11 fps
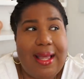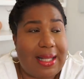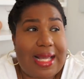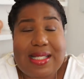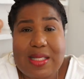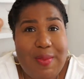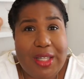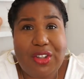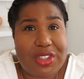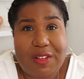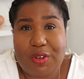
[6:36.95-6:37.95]
glasses may
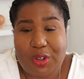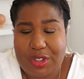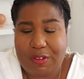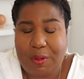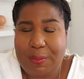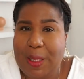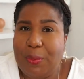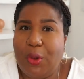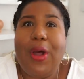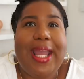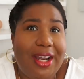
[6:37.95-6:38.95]
look different on different
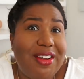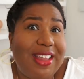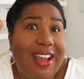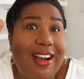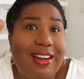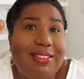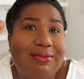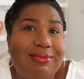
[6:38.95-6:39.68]
people here they are